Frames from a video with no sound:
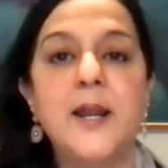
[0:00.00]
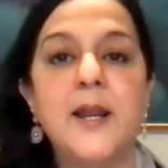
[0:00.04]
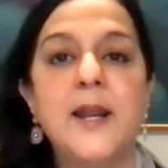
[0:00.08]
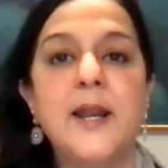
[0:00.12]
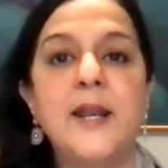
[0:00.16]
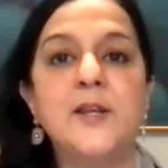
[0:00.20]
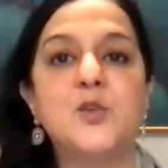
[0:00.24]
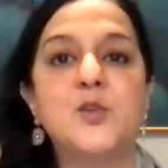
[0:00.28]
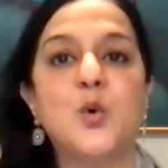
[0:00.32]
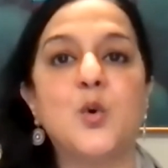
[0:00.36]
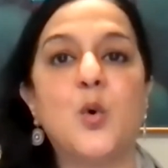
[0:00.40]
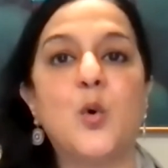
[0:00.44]

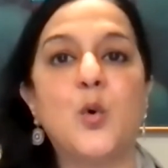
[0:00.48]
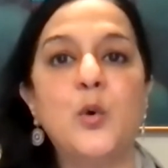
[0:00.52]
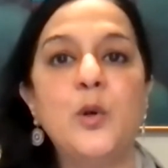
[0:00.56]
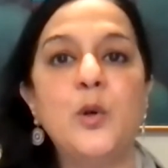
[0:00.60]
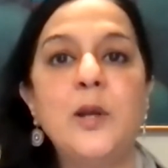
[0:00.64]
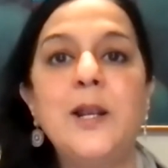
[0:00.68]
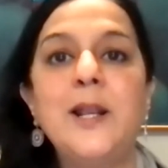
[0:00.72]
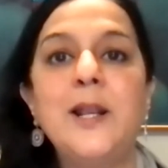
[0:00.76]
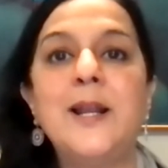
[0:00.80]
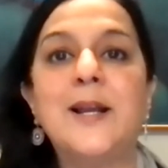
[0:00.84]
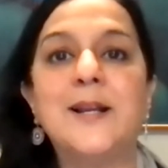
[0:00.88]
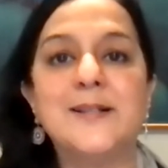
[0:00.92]
is
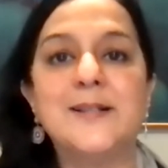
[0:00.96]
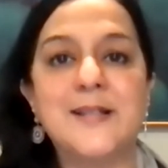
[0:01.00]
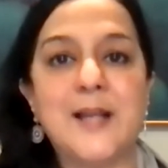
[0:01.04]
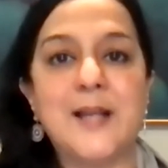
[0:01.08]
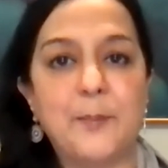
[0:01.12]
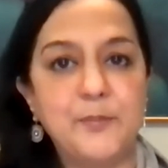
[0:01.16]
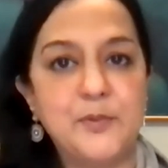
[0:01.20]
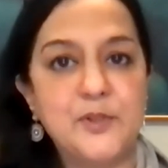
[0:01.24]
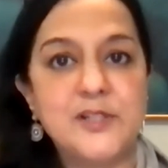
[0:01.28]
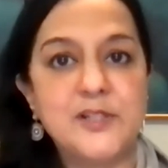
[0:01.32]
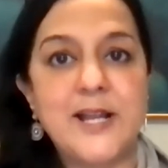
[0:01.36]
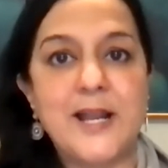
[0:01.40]
only a
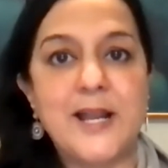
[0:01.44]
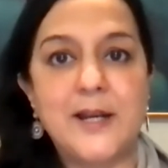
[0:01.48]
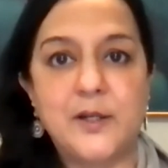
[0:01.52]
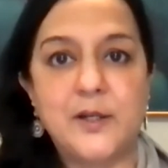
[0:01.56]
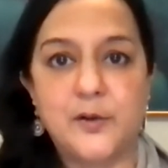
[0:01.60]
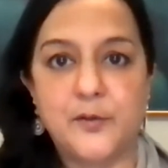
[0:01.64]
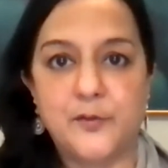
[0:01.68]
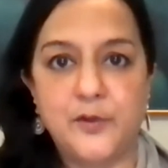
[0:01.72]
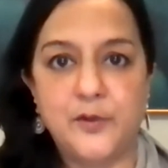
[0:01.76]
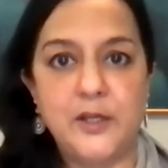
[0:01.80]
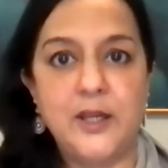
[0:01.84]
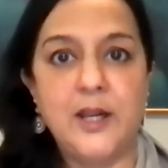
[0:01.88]
subset
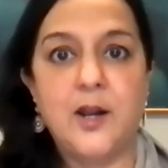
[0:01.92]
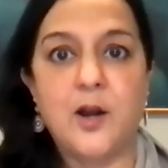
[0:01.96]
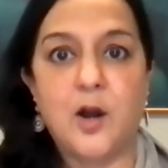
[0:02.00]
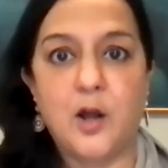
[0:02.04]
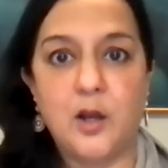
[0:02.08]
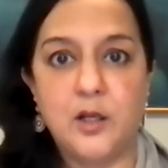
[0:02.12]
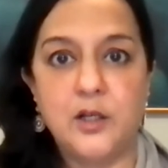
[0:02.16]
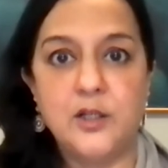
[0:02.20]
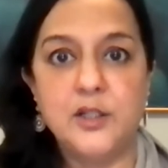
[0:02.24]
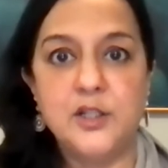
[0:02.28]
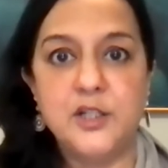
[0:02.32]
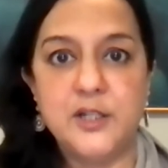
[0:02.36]
of the
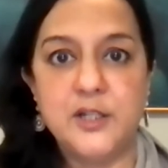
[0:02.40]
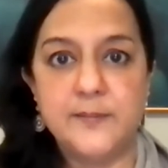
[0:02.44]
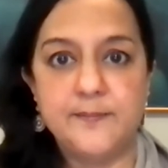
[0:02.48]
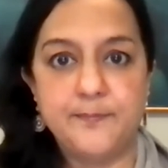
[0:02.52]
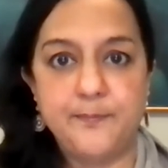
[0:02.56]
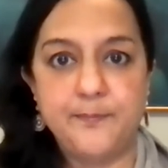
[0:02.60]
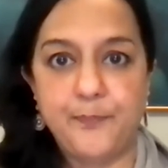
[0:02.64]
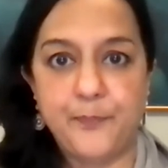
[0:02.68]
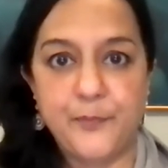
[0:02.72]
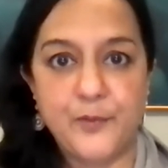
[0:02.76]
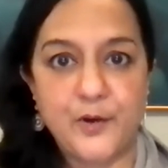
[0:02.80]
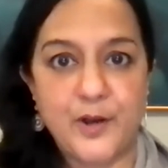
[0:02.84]
ecology,
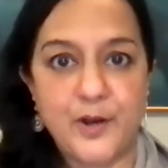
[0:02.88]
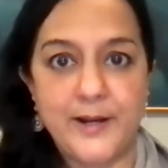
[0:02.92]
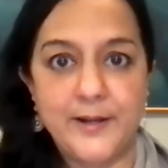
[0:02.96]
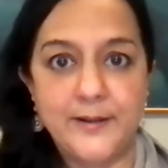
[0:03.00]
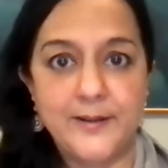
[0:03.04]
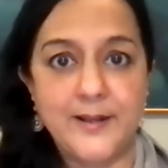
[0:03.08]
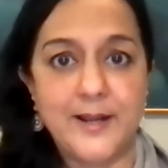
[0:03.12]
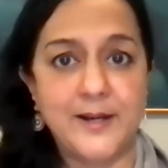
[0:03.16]
right?